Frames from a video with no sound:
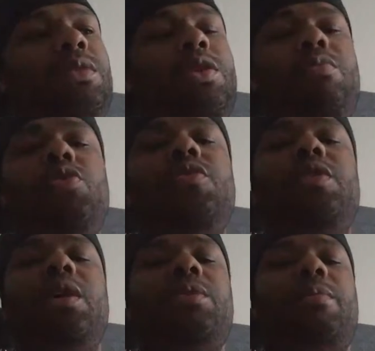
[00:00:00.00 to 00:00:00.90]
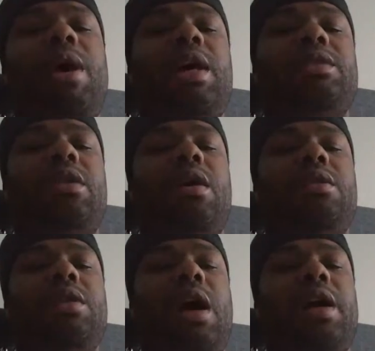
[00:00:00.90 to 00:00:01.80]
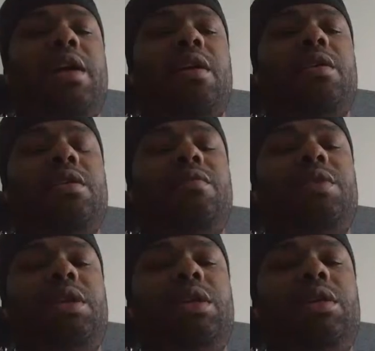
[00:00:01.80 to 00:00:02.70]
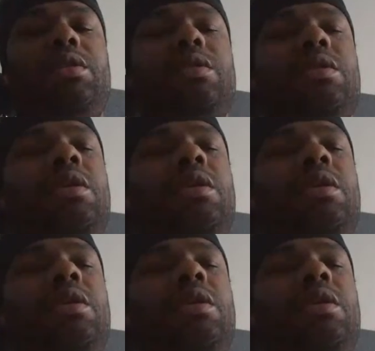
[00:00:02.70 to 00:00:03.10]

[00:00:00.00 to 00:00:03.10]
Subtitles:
you're moving up the Maslow's hierarchy of needs.